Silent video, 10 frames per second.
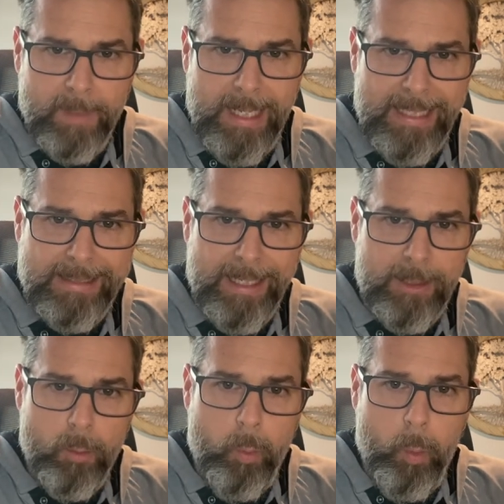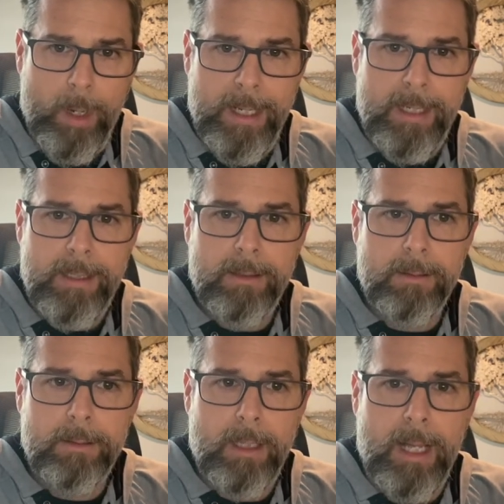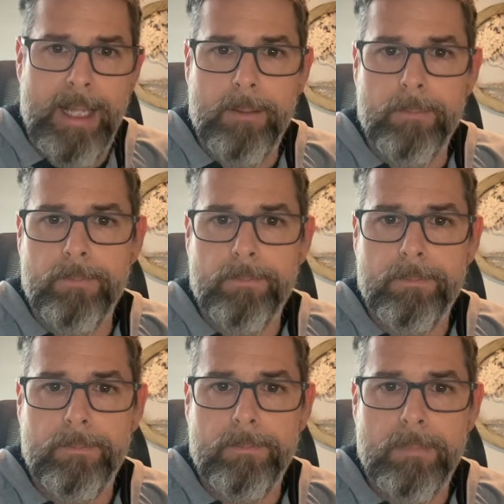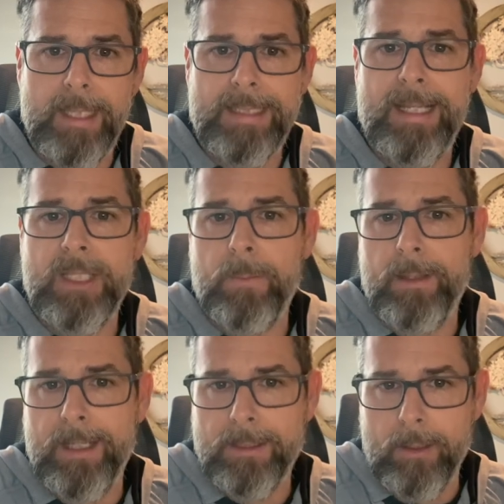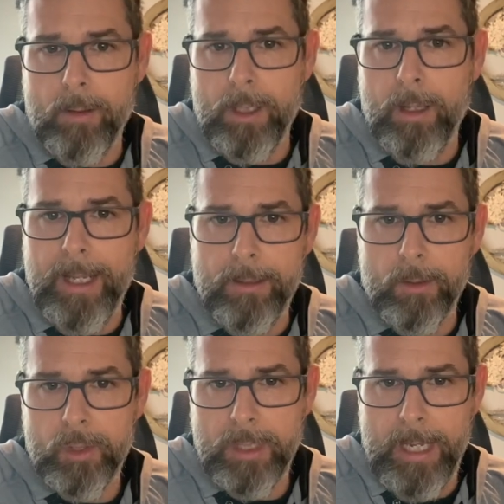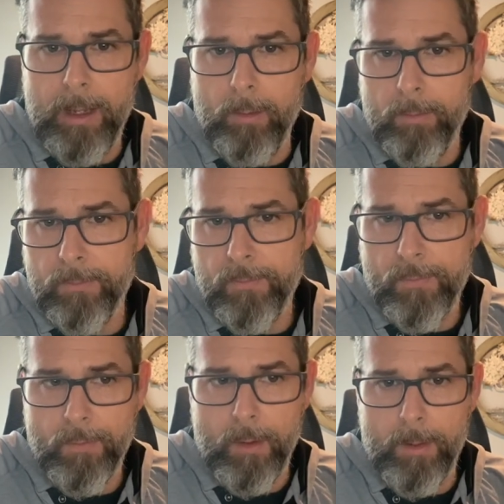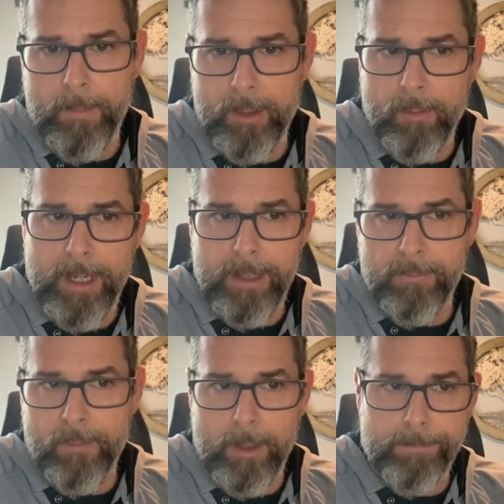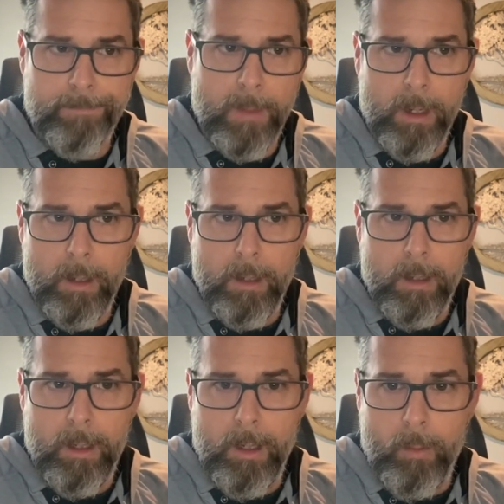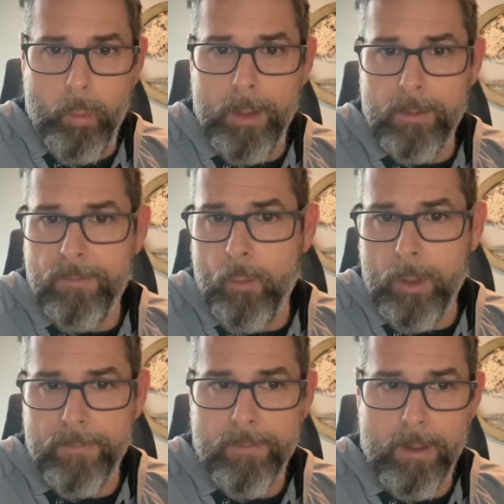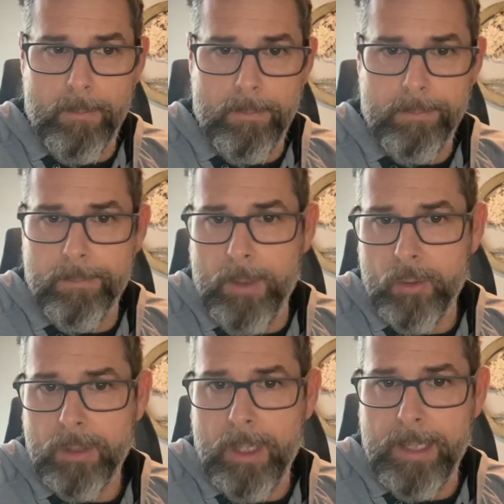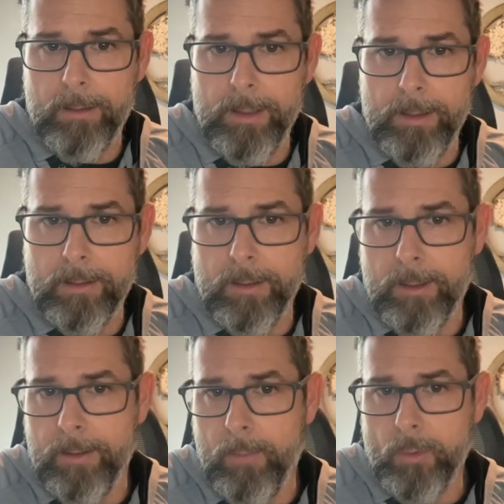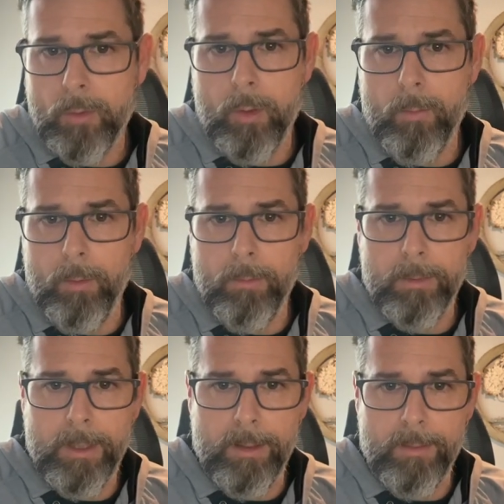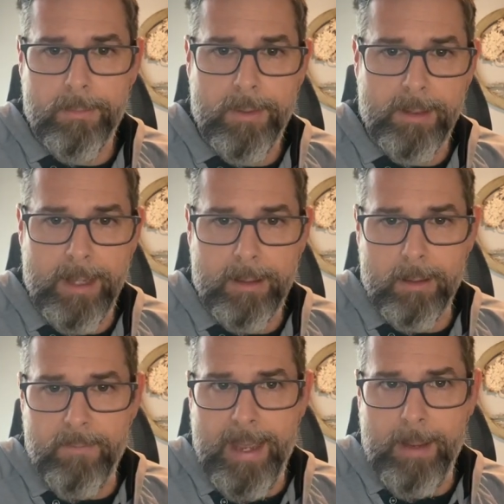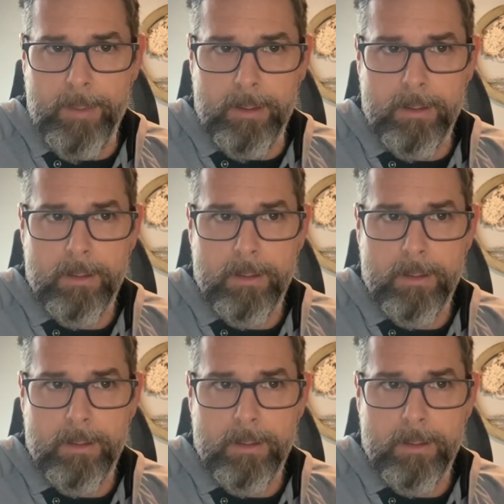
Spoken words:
It's a 20-item assessment that's done on a Likert scale, from a grading from 1 to 4, from most likely to the most horrible thing that could have happened.